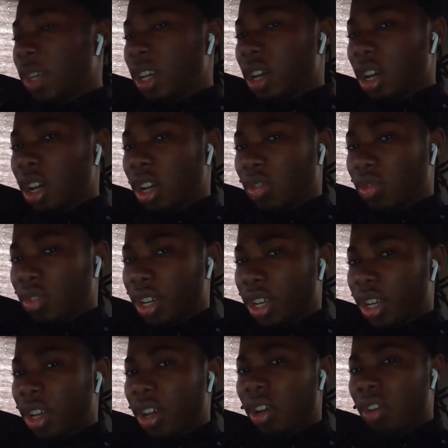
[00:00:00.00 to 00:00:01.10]
hungry,
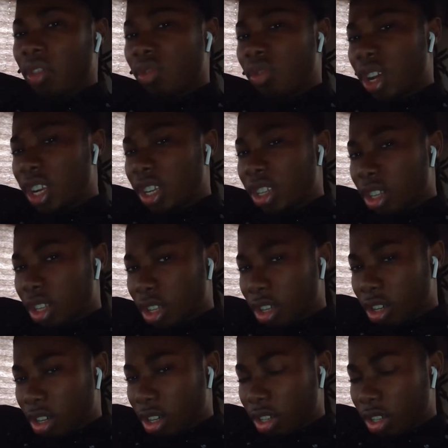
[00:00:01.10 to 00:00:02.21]
ready to
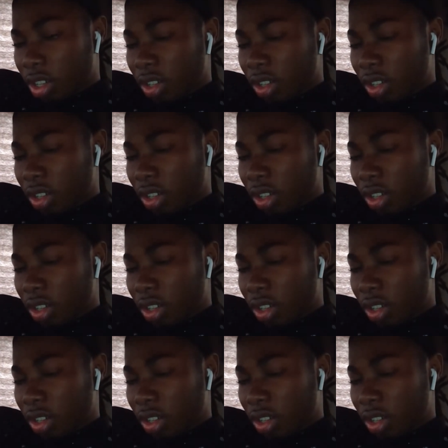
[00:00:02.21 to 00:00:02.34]
learn,